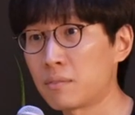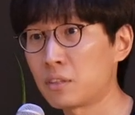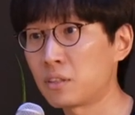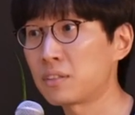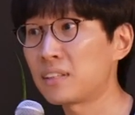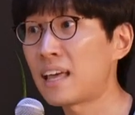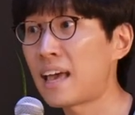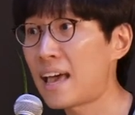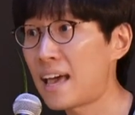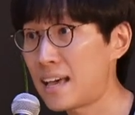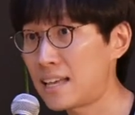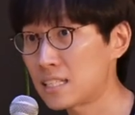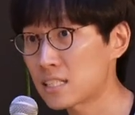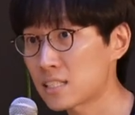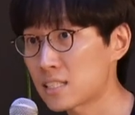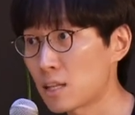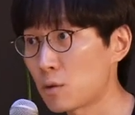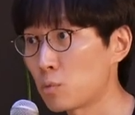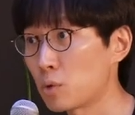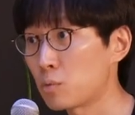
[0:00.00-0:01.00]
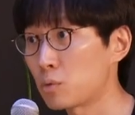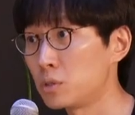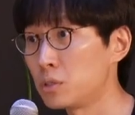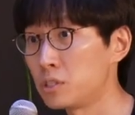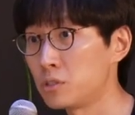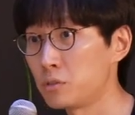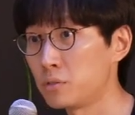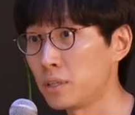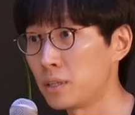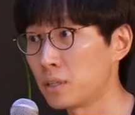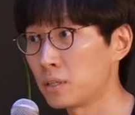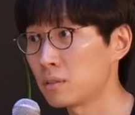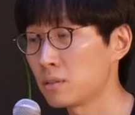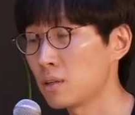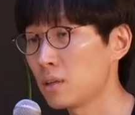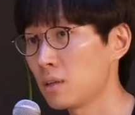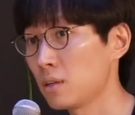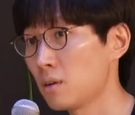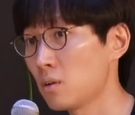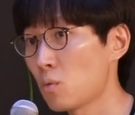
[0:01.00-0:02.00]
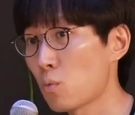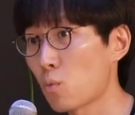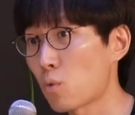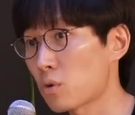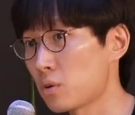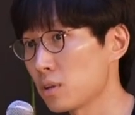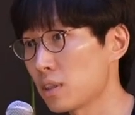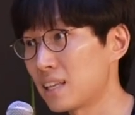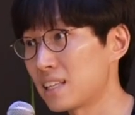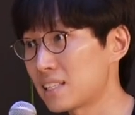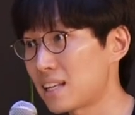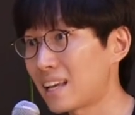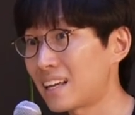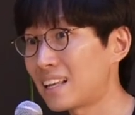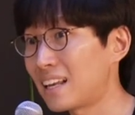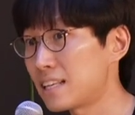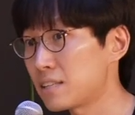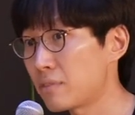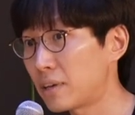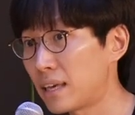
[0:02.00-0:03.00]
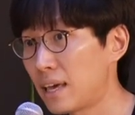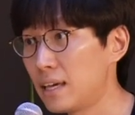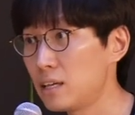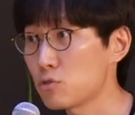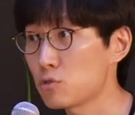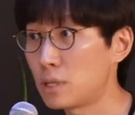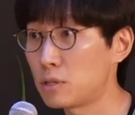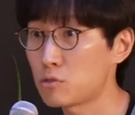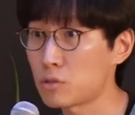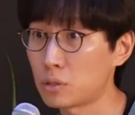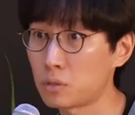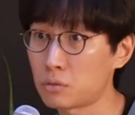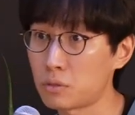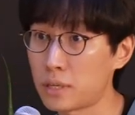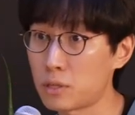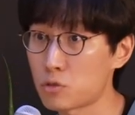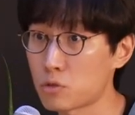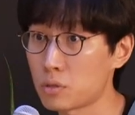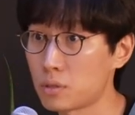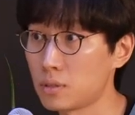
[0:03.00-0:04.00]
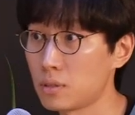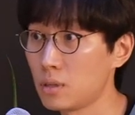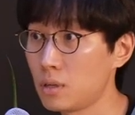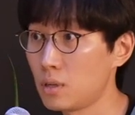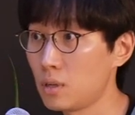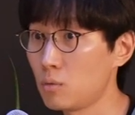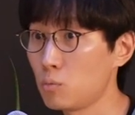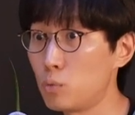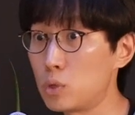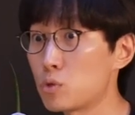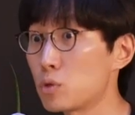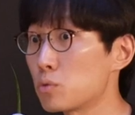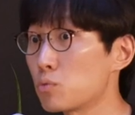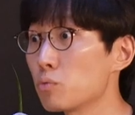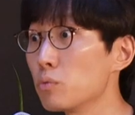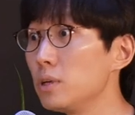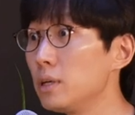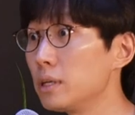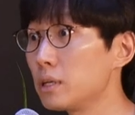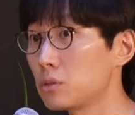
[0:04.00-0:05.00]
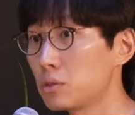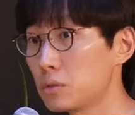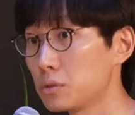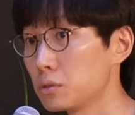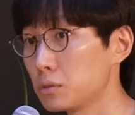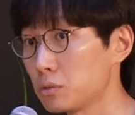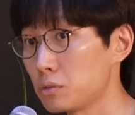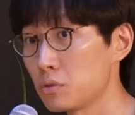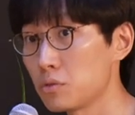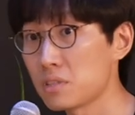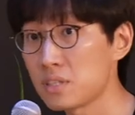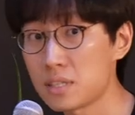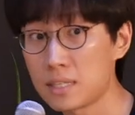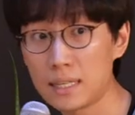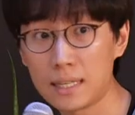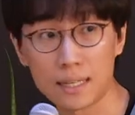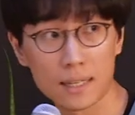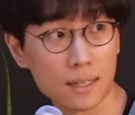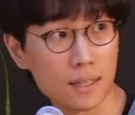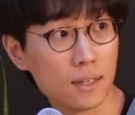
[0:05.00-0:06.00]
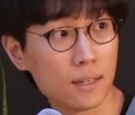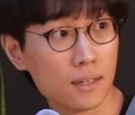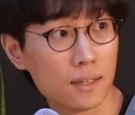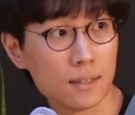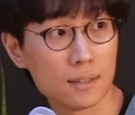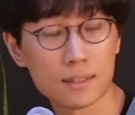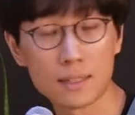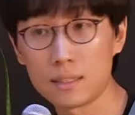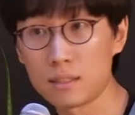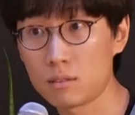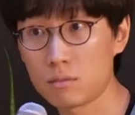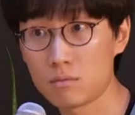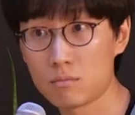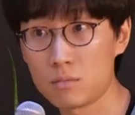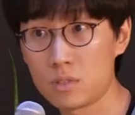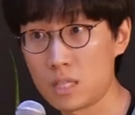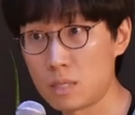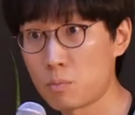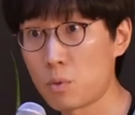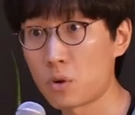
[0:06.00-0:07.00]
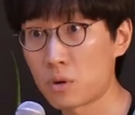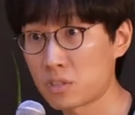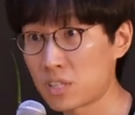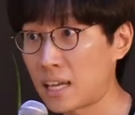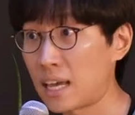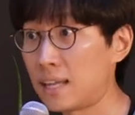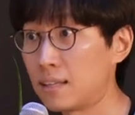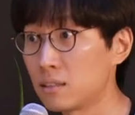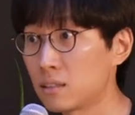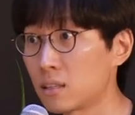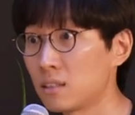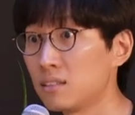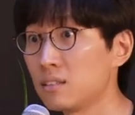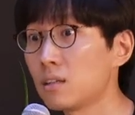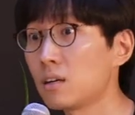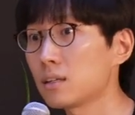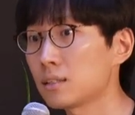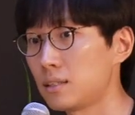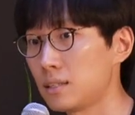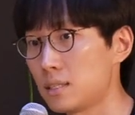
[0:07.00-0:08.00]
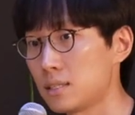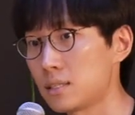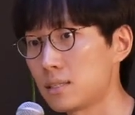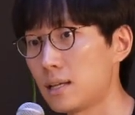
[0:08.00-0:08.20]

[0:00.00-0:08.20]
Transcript: a lot of the tasks that we were doing were things like classification and generation, which was really cool to see that these models can conduct